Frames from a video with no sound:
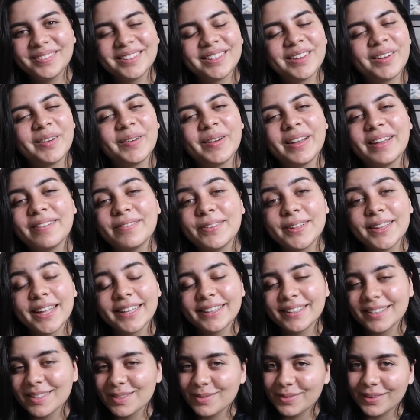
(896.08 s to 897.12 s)
So if you
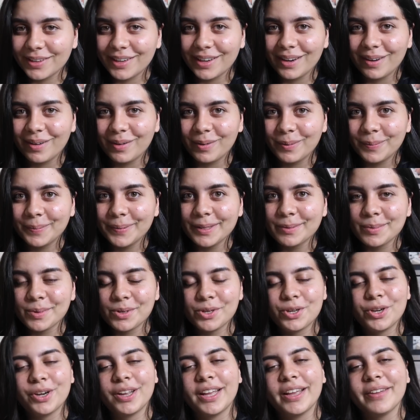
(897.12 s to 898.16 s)
like this video, please make
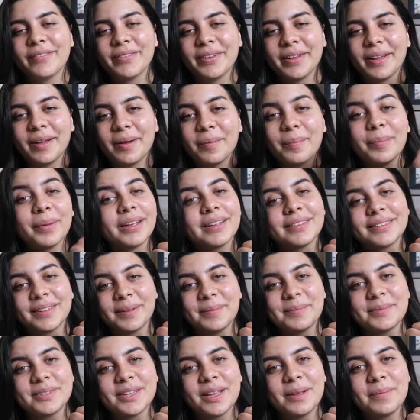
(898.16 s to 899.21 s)
sure to give it a big
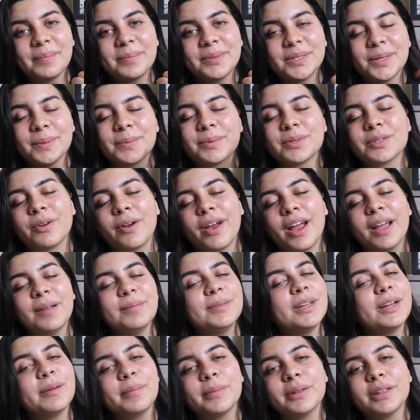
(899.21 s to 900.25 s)
thumbs up. Subscribe
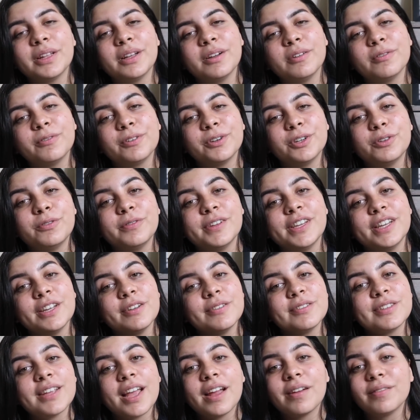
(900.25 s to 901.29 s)
down below for new
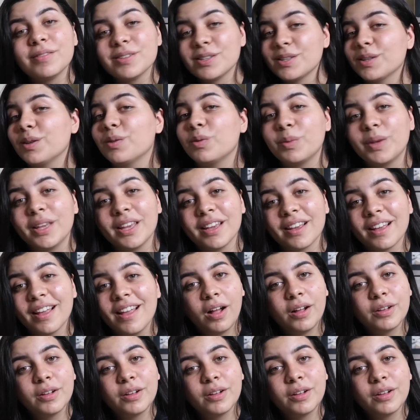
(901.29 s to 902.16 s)
videos every single week.